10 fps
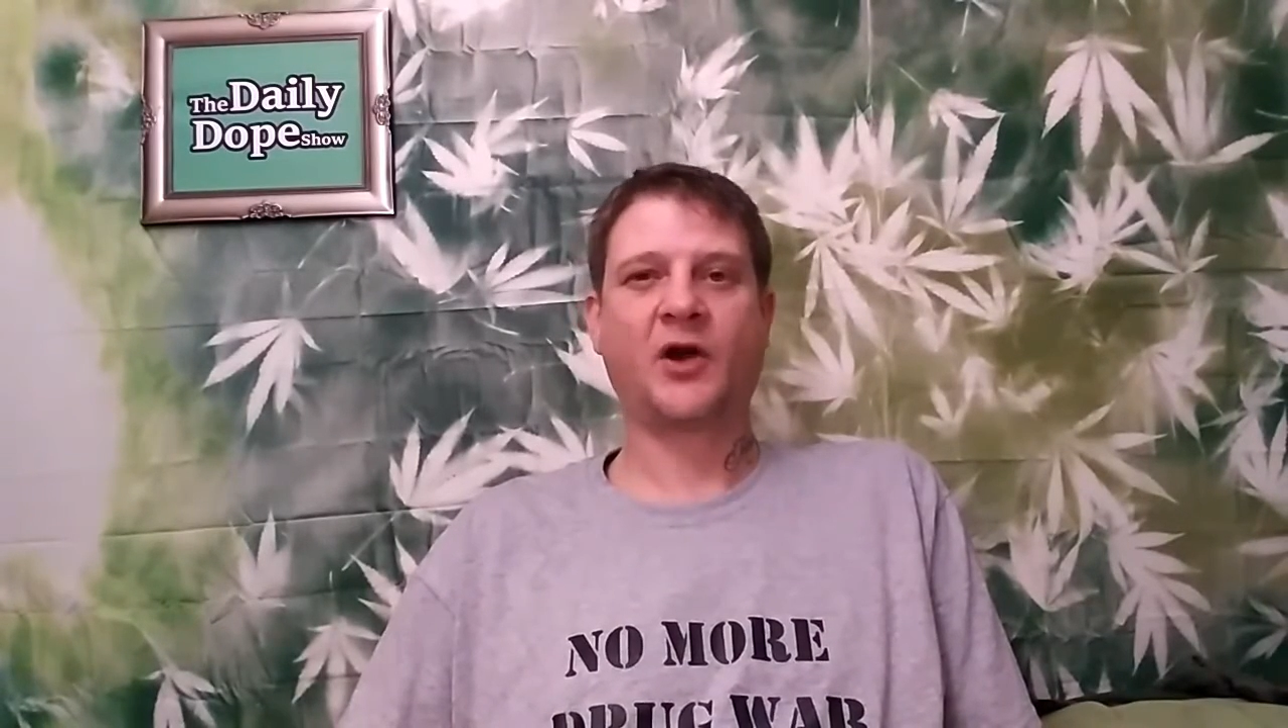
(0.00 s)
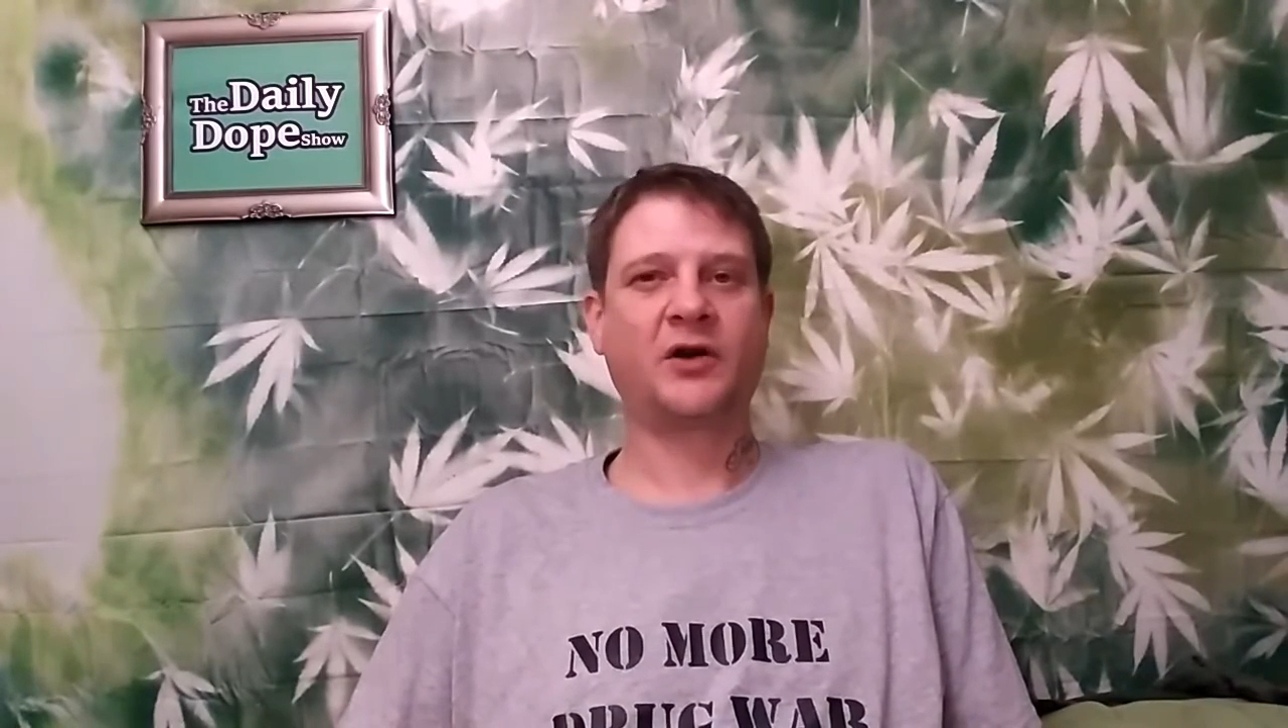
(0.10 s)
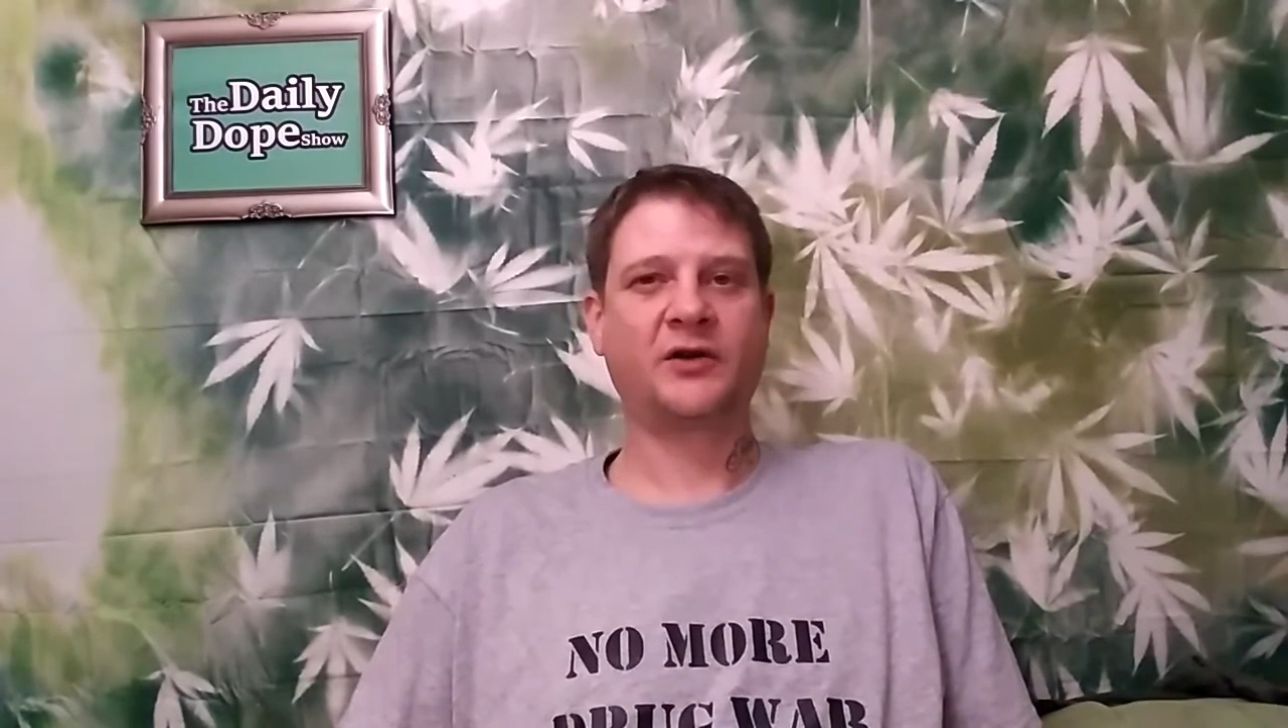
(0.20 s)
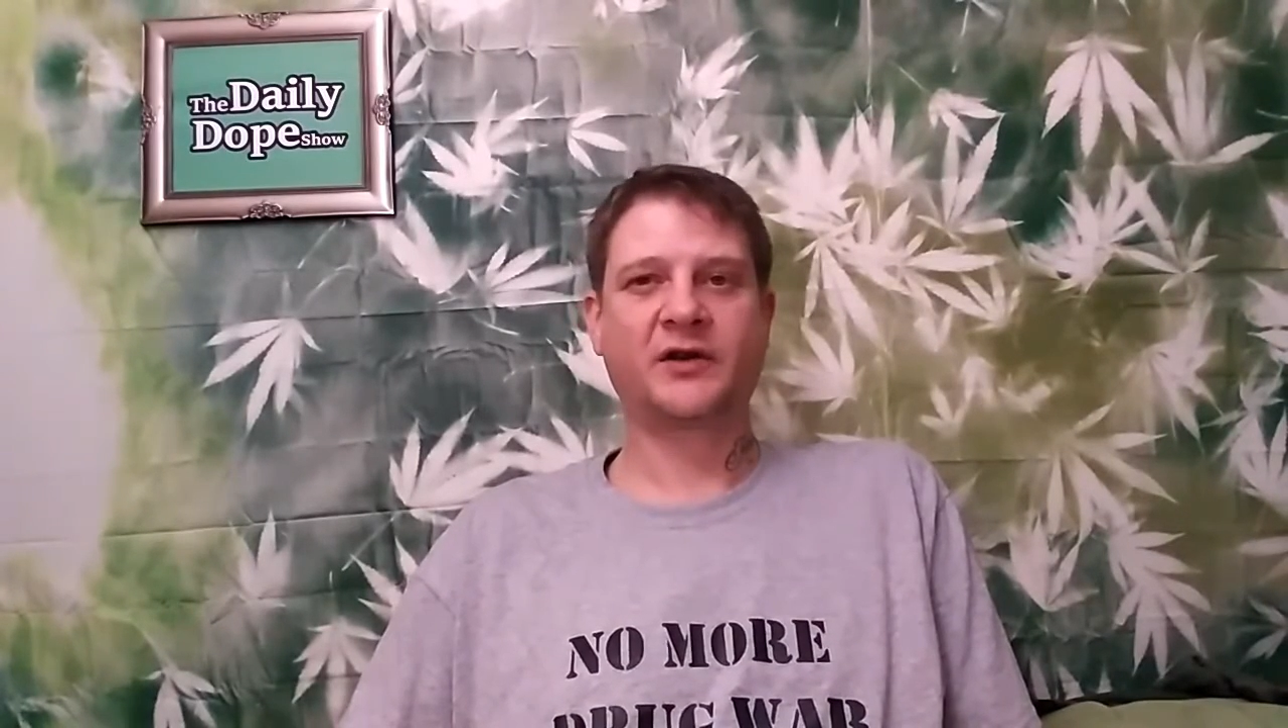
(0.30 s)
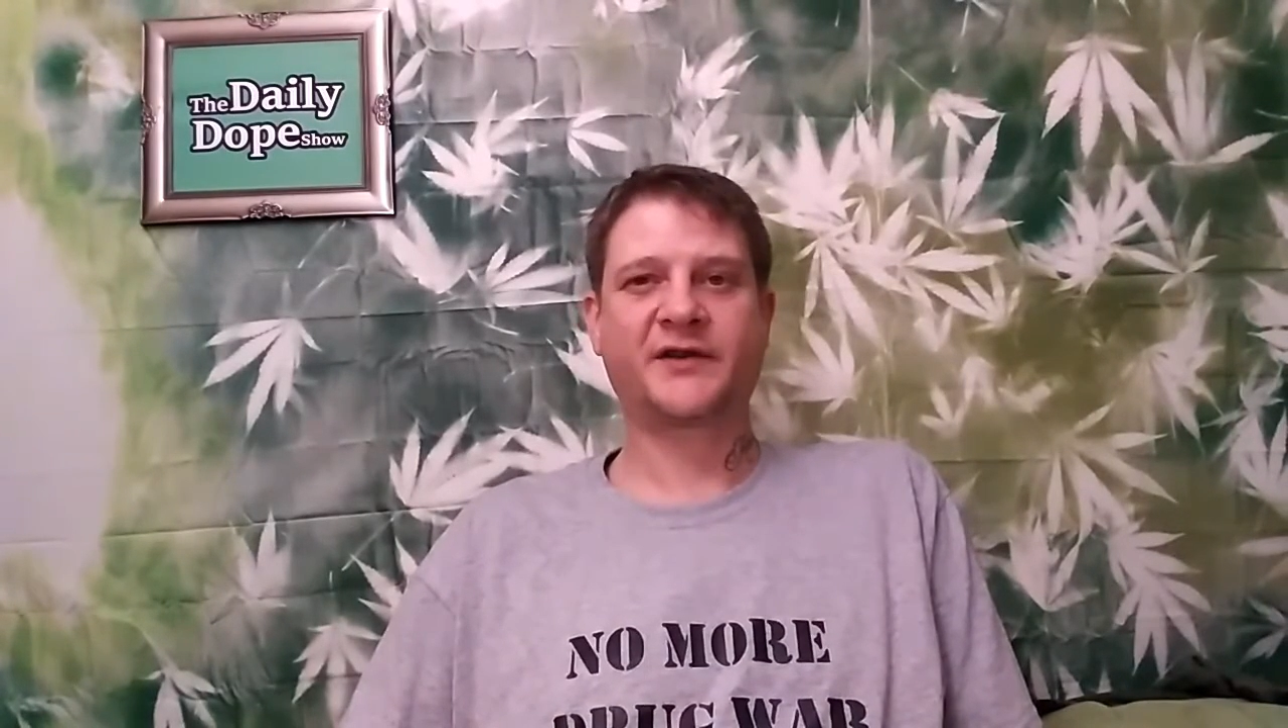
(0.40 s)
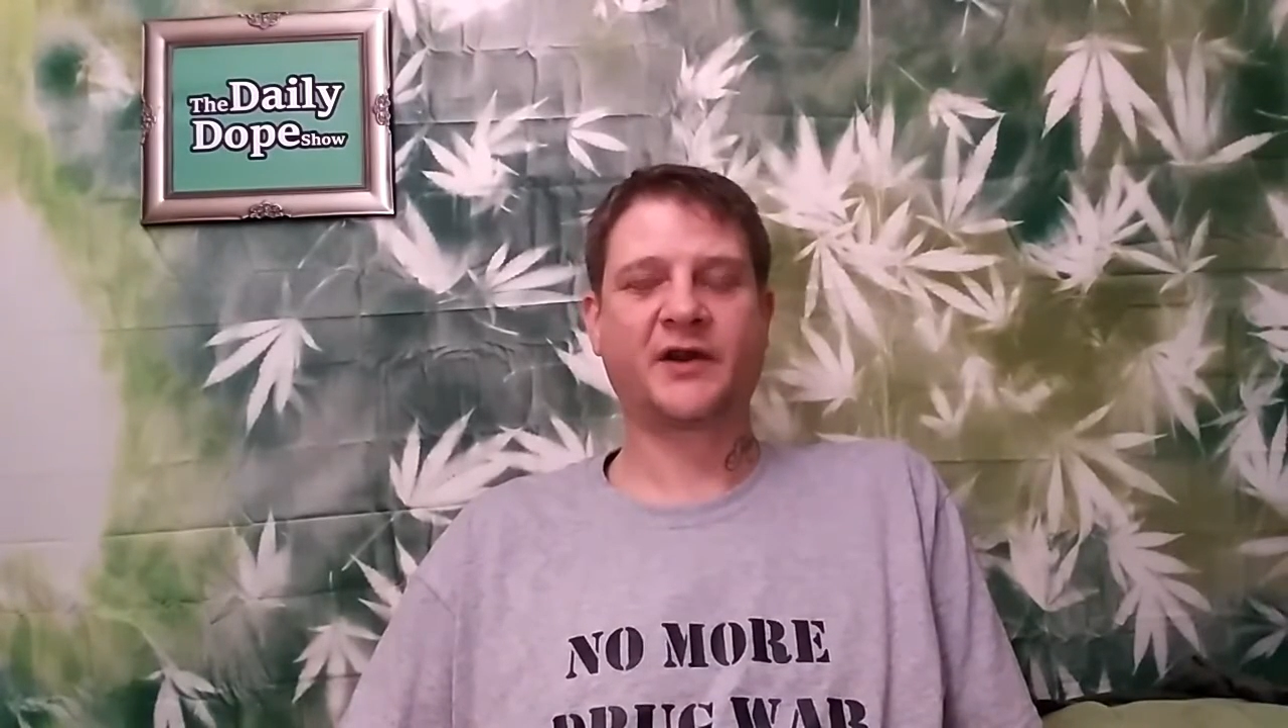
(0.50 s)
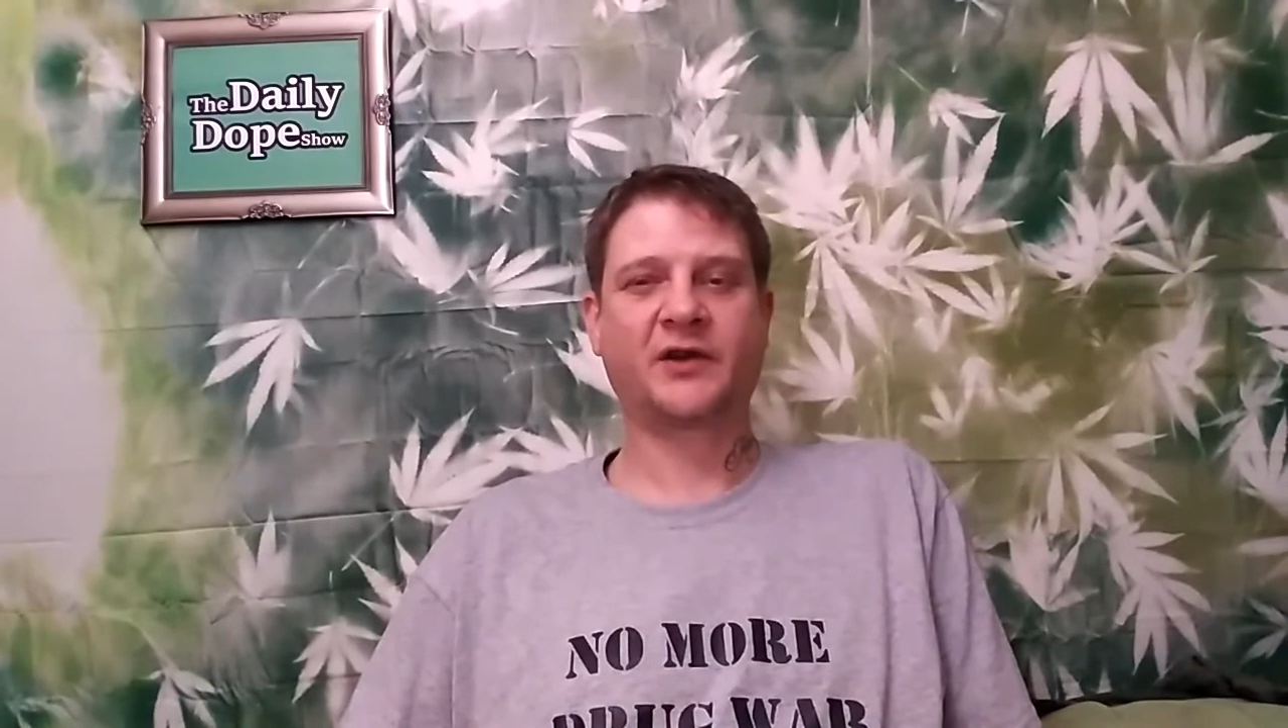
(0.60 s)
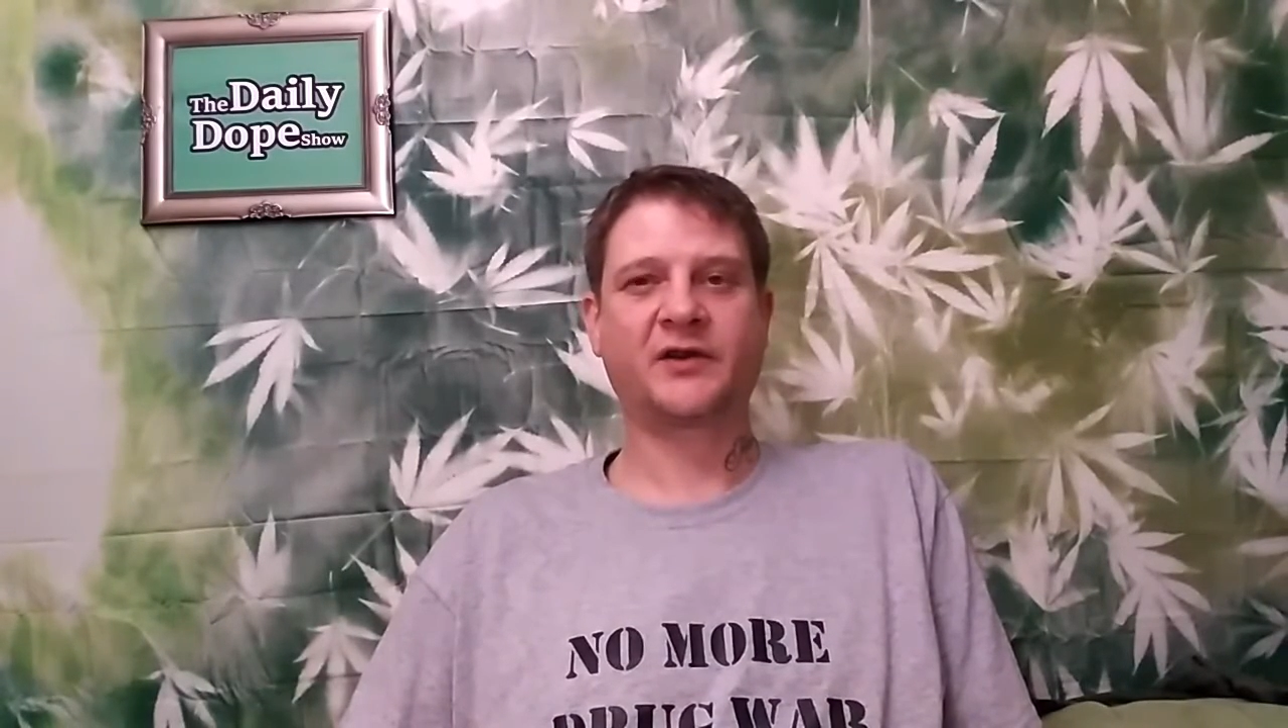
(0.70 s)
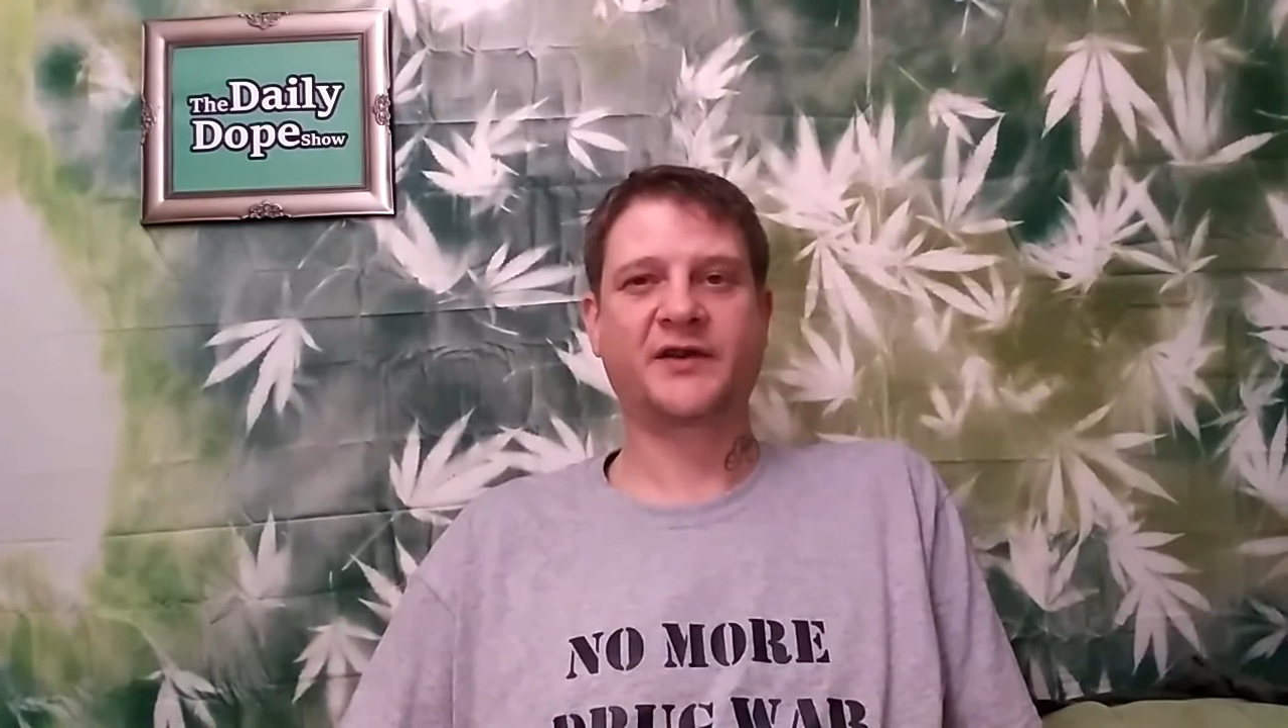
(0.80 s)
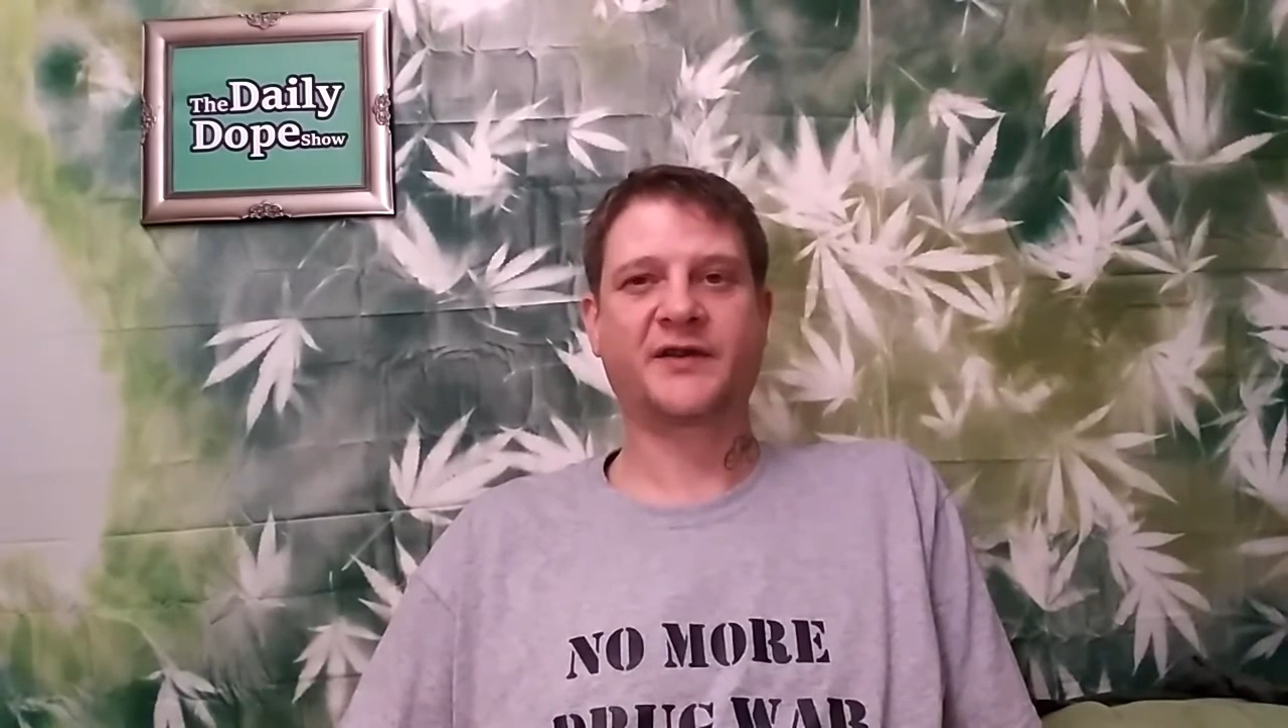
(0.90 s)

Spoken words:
hundreds and hundreds of